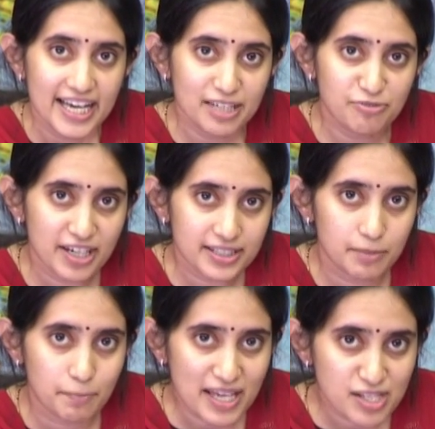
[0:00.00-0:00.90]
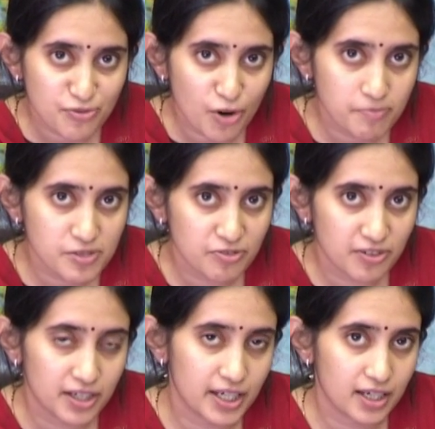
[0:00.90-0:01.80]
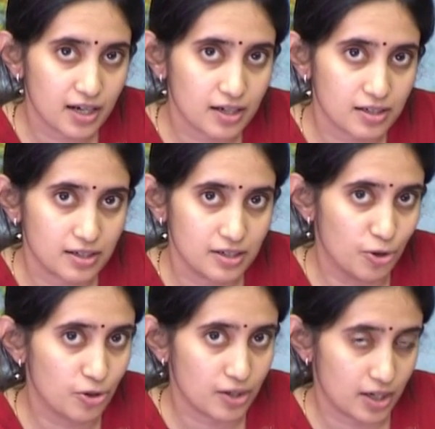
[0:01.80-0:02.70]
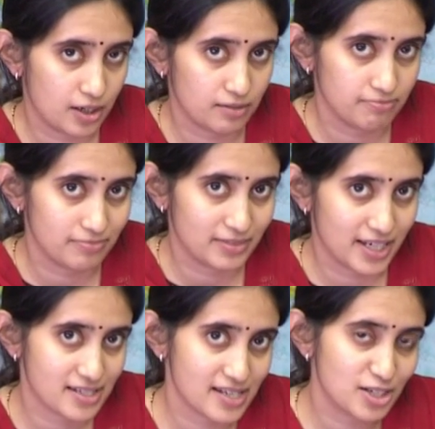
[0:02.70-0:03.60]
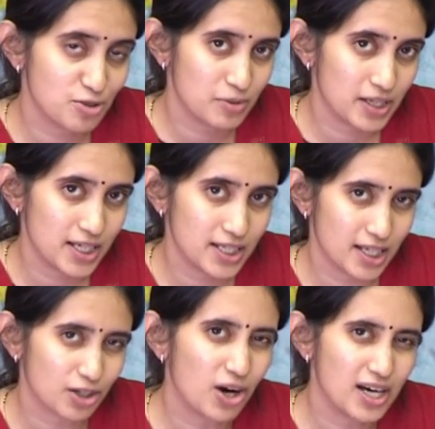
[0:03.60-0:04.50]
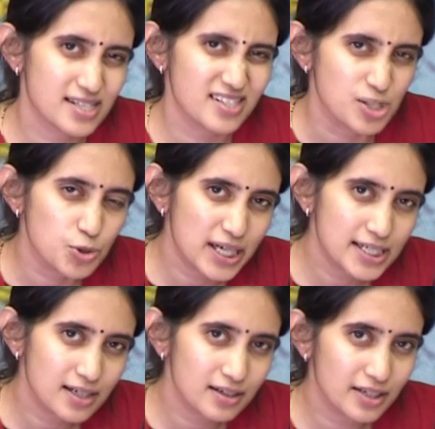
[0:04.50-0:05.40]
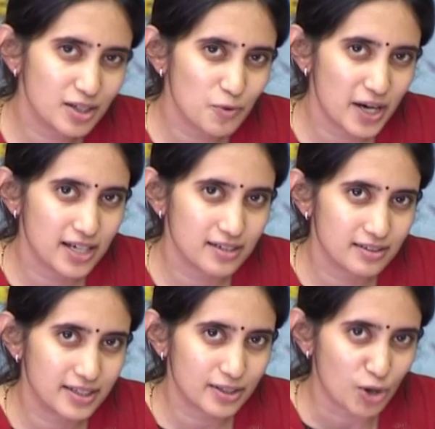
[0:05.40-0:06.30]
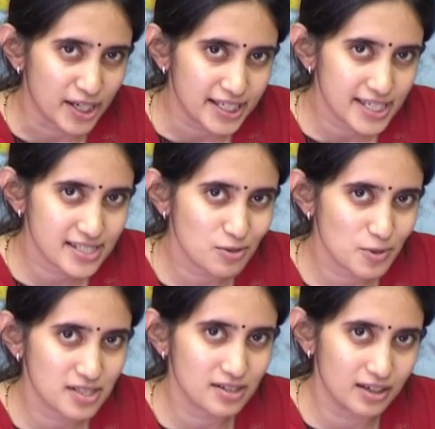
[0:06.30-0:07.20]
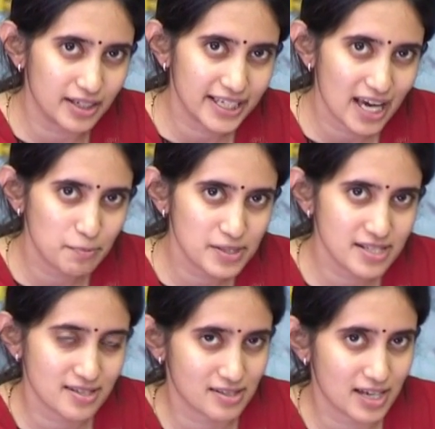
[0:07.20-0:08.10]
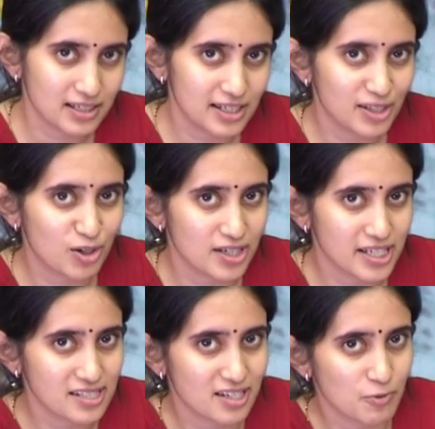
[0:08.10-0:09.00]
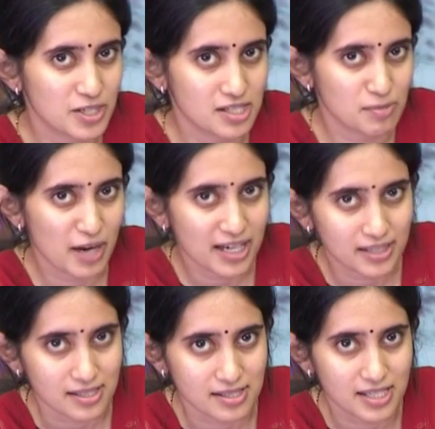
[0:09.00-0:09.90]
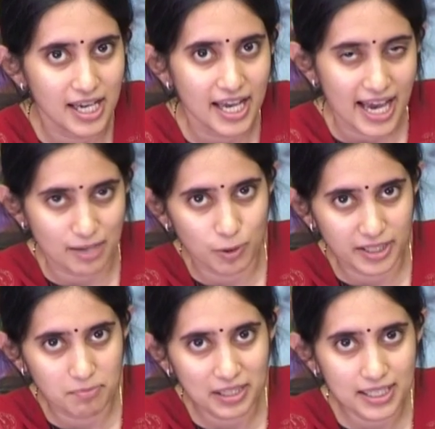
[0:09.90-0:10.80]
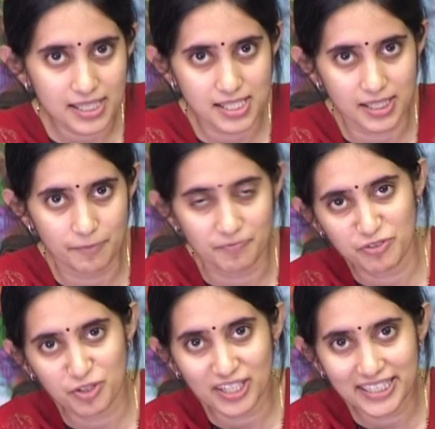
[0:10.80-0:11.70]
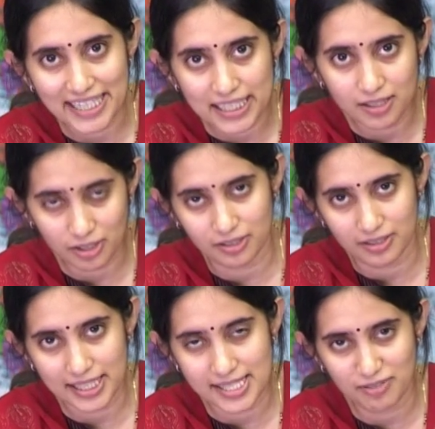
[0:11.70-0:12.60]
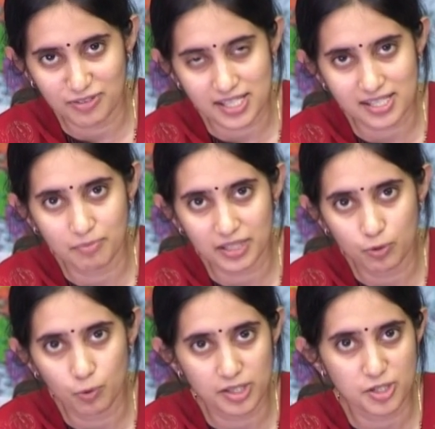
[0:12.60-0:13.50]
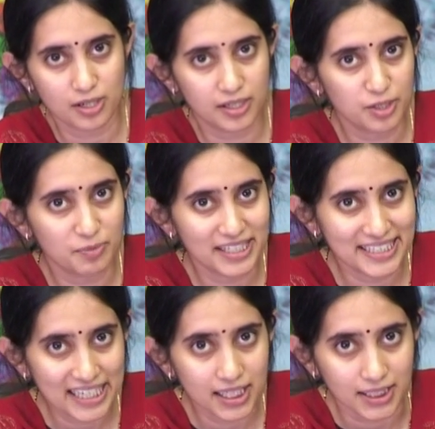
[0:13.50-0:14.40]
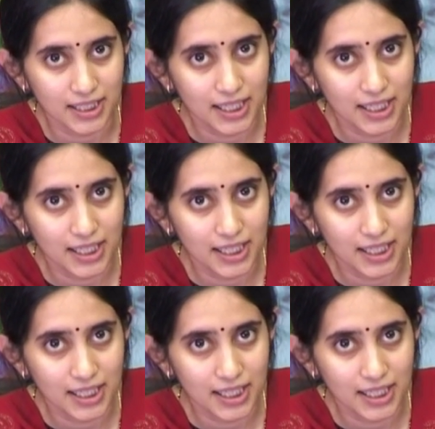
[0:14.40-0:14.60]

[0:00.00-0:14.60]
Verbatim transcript: in fact, the best forms of learning are no, uh, they're said to be, they're called as situated learning where the context in which the learning happens is exactly the context in which it's practiced. And what I mean is uh, if you're a tailor or let's say if there's somebody who wants to learn to be a tailor,